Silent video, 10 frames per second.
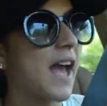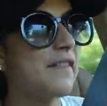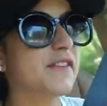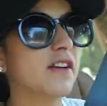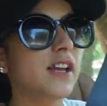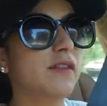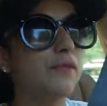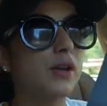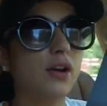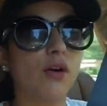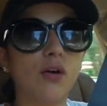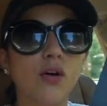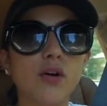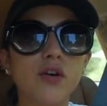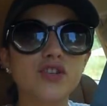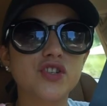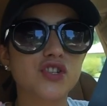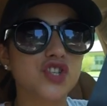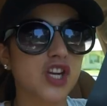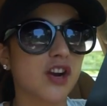I feel like if we all
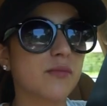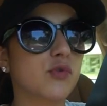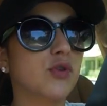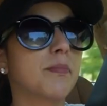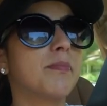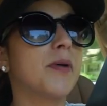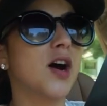just share more